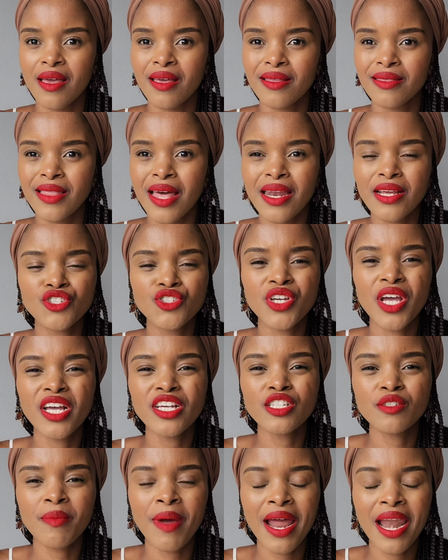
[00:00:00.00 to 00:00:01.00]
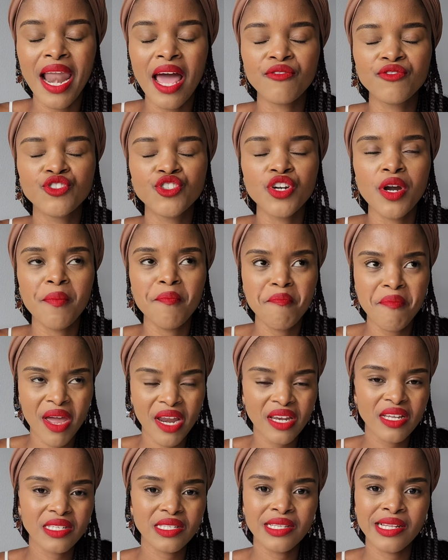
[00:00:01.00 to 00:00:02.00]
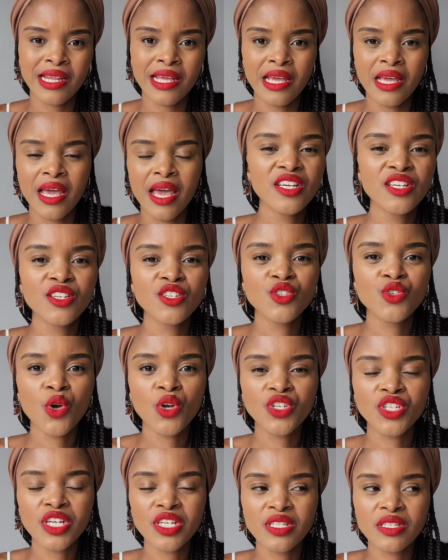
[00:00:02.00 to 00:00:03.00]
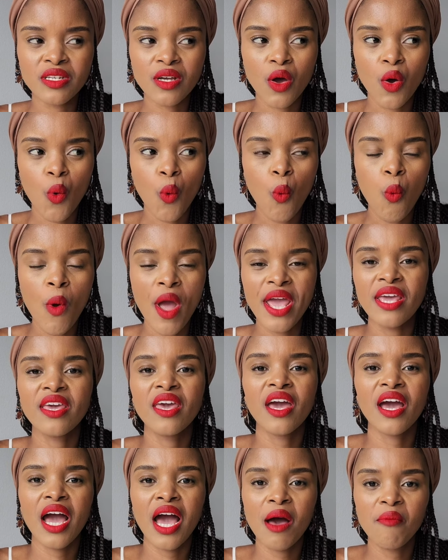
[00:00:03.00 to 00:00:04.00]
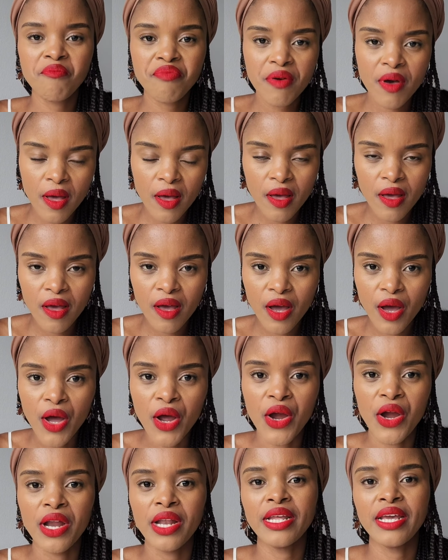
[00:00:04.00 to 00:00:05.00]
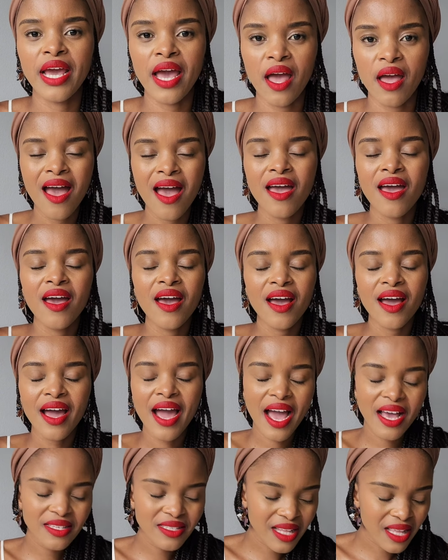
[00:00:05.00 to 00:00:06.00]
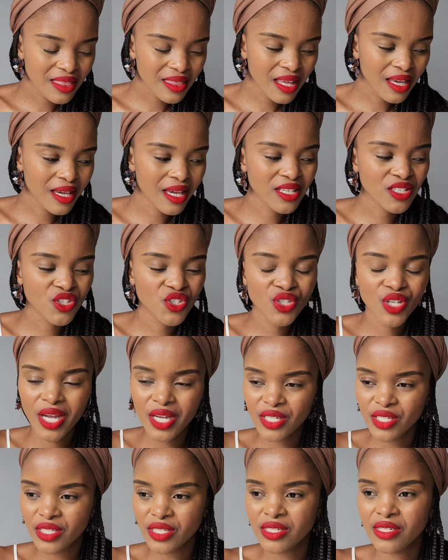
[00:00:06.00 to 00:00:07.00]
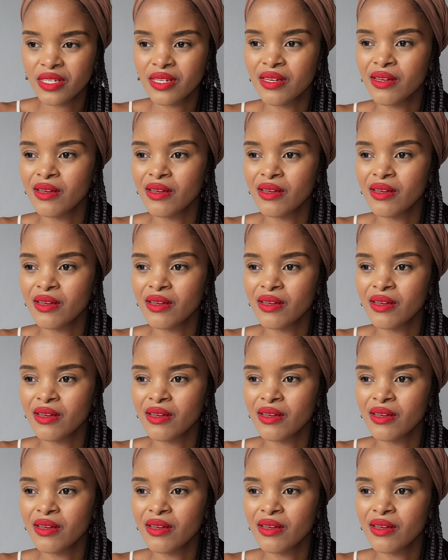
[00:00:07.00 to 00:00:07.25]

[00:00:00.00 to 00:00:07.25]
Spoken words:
that has changed my life tremendously. So just waking up earlier, guys, that thing has changed